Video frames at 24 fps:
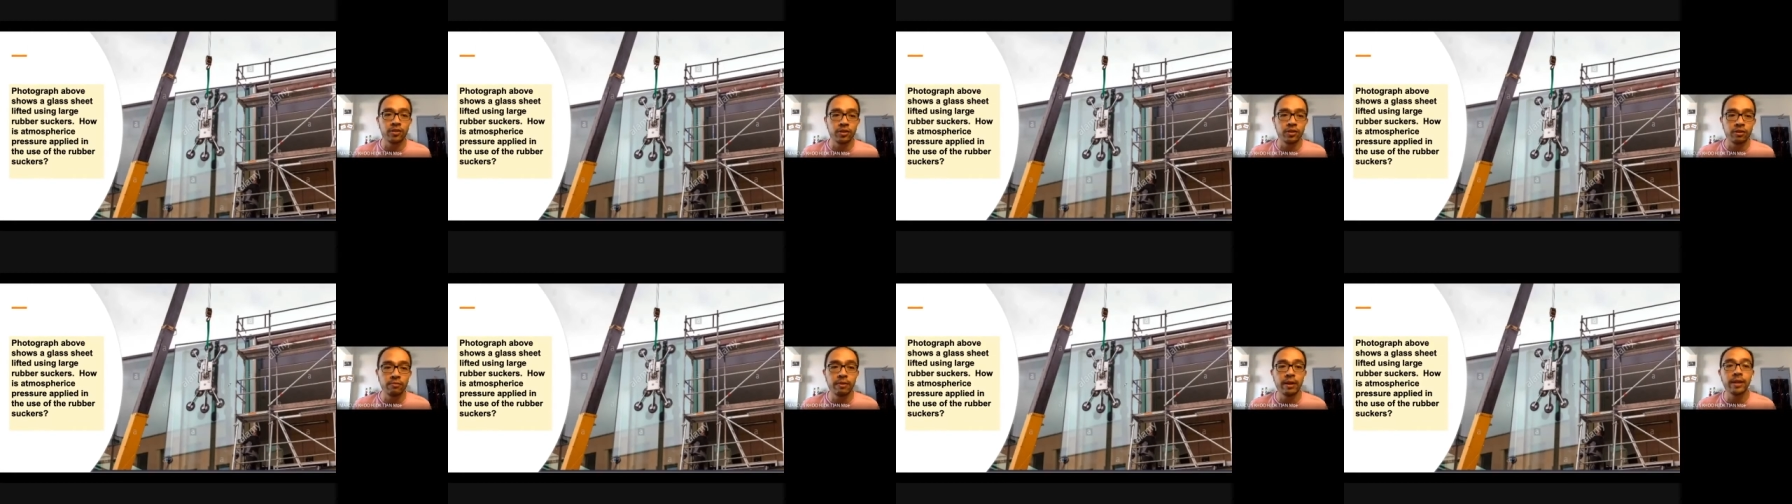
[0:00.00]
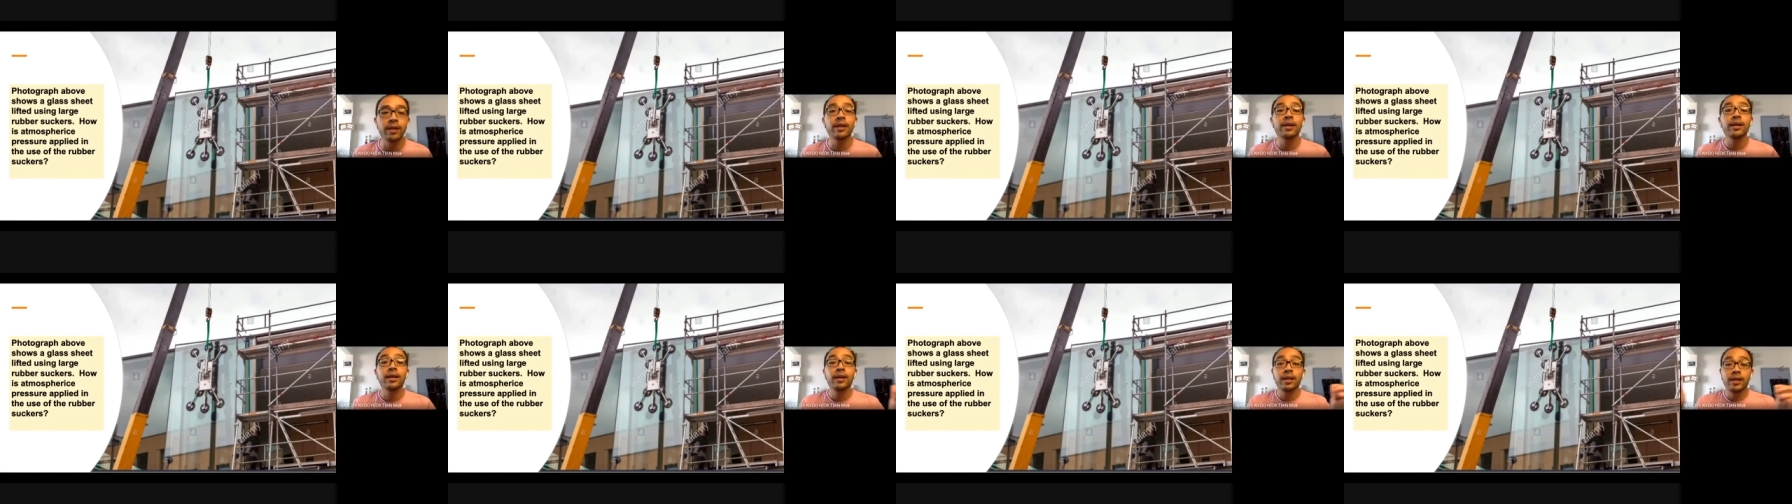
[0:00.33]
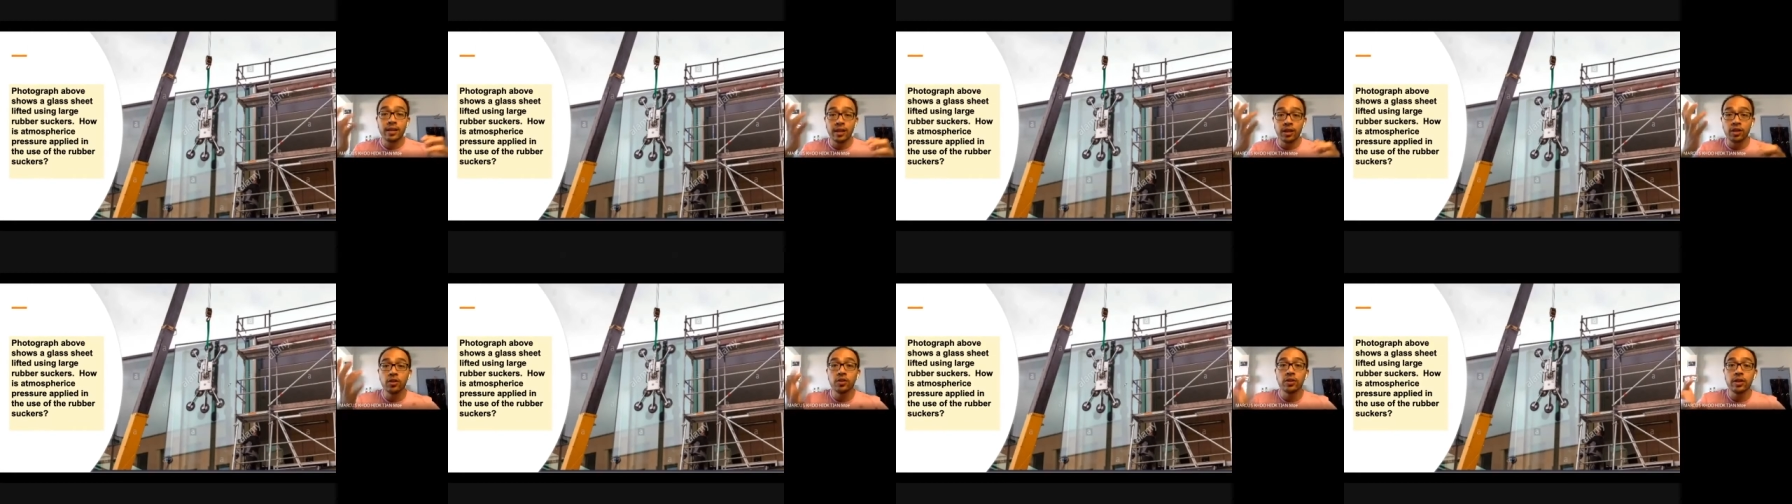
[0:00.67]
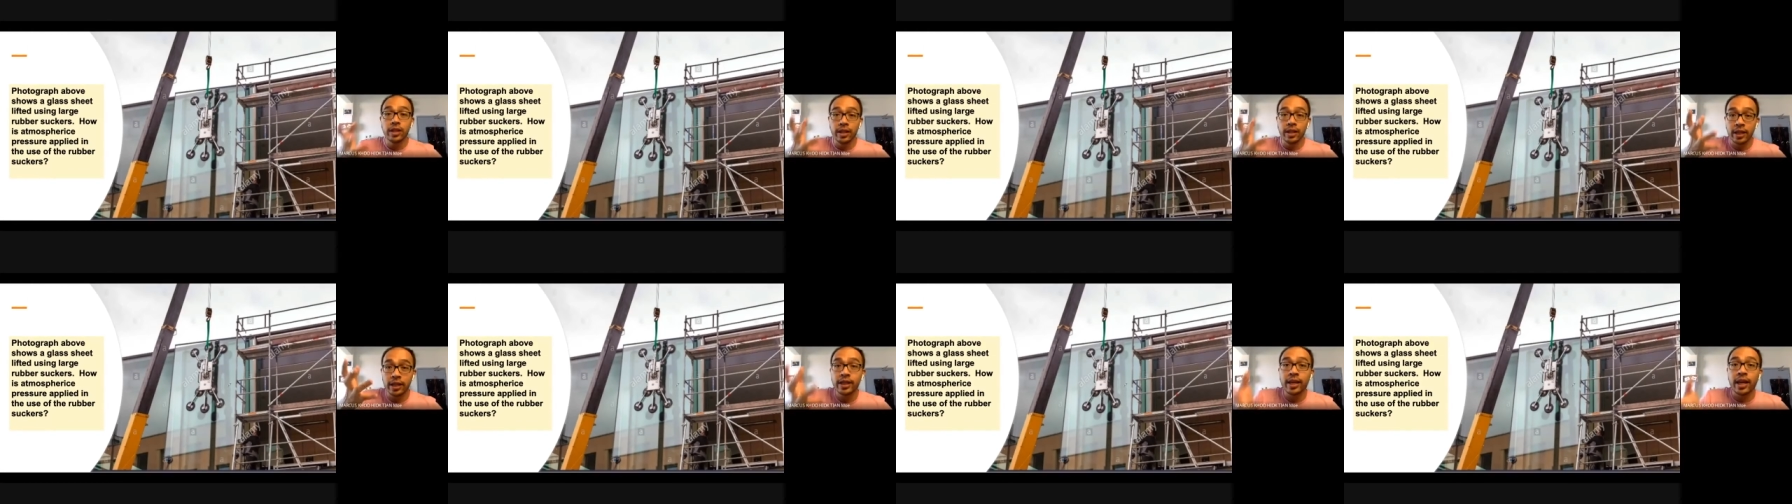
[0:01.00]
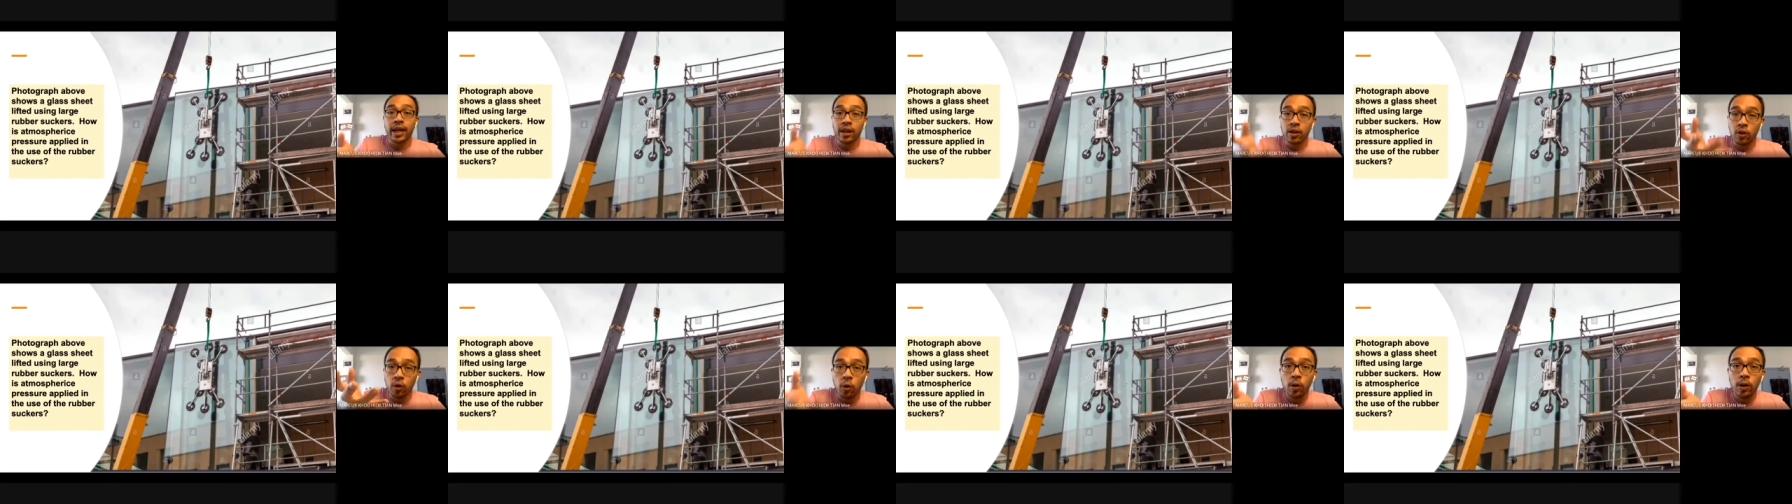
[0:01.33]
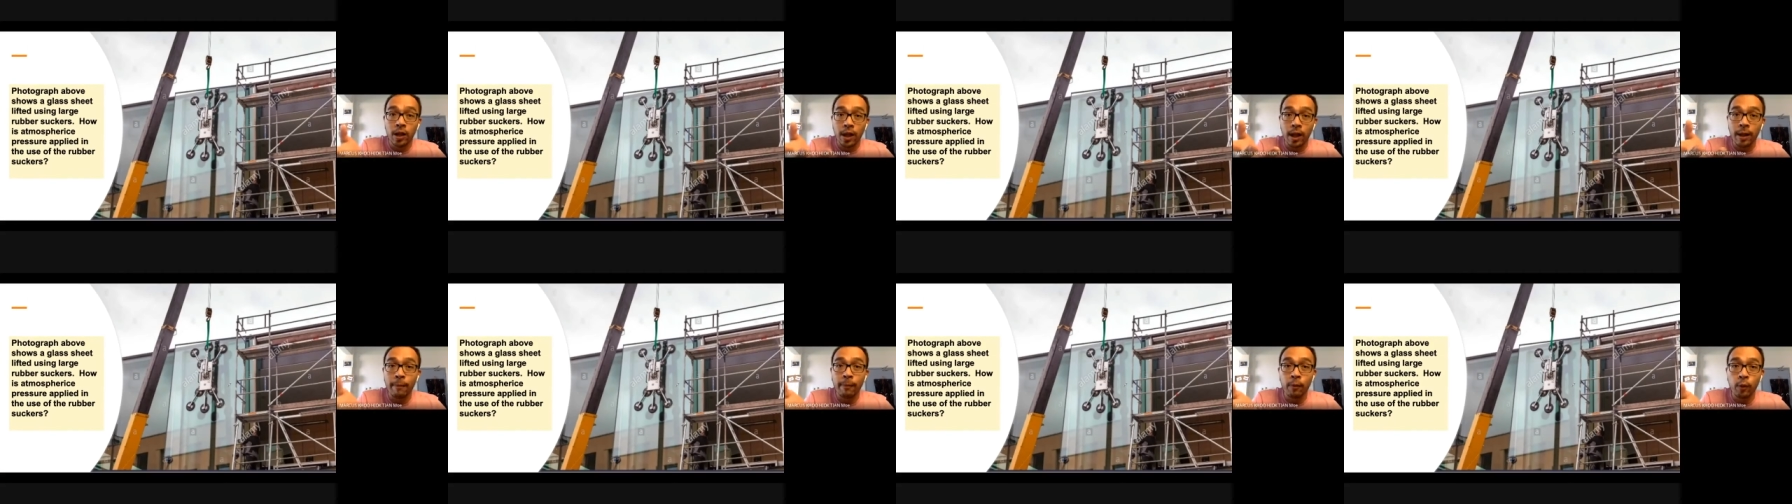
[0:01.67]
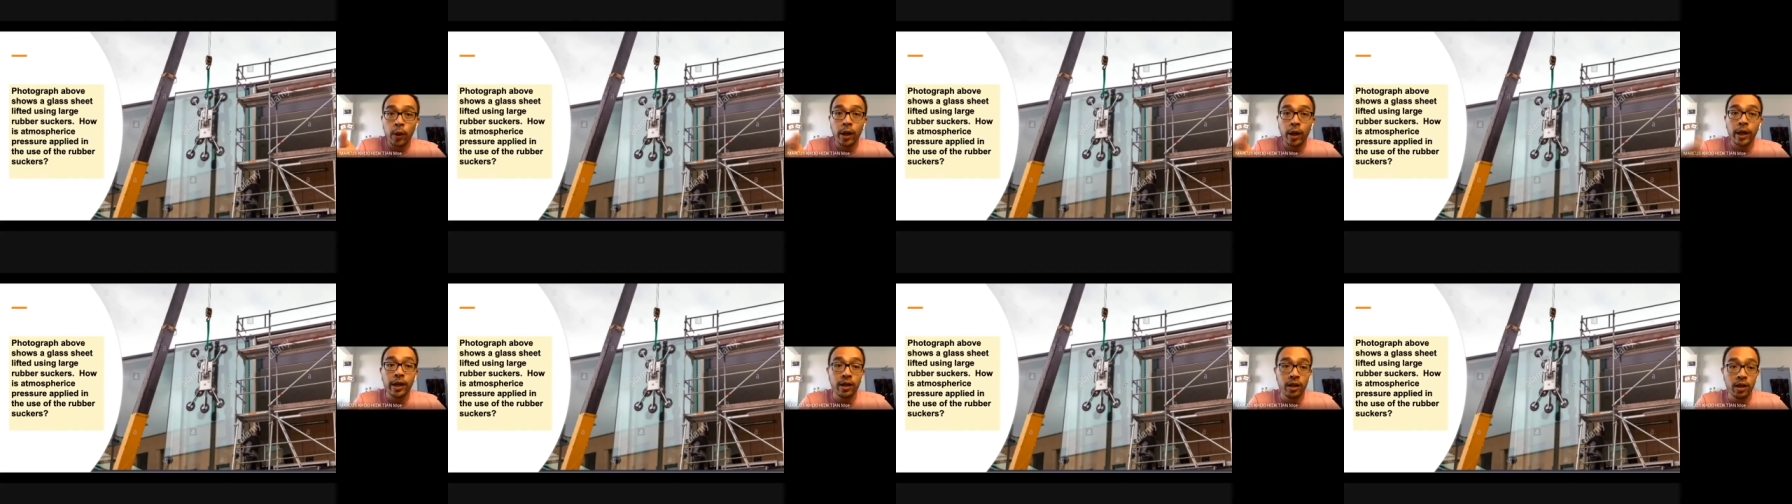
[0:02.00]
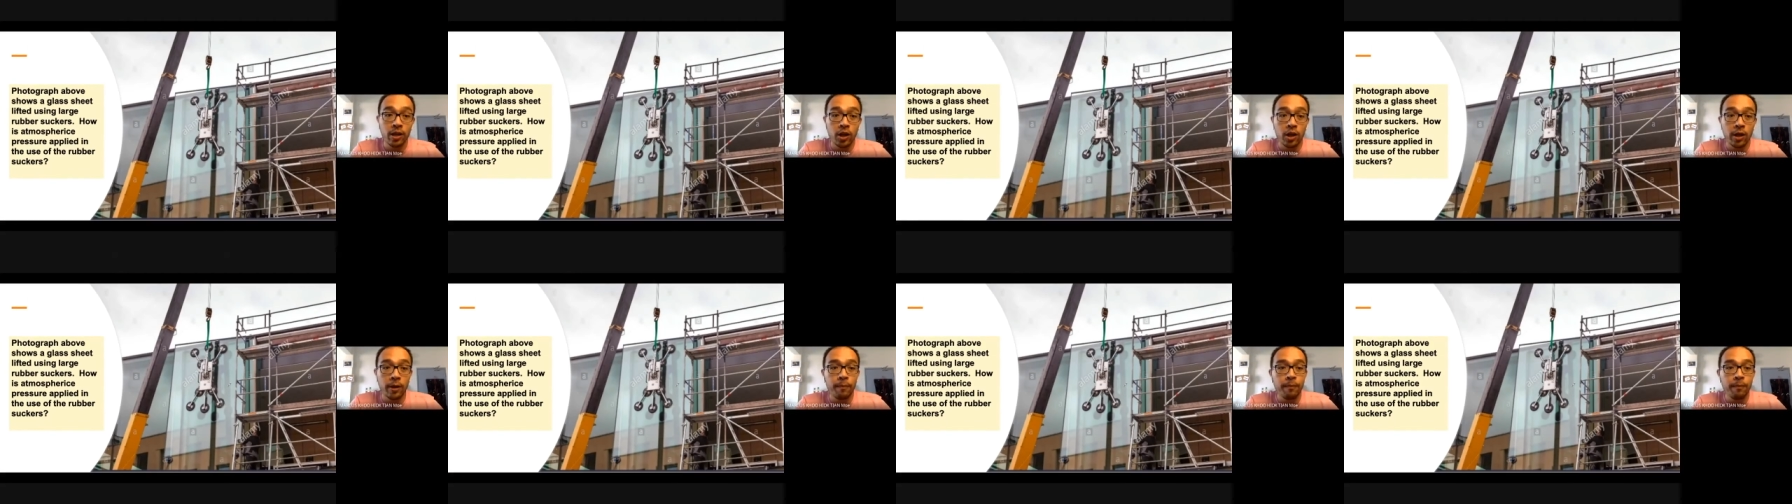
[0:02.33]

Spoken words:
but it can hold up quite a lot.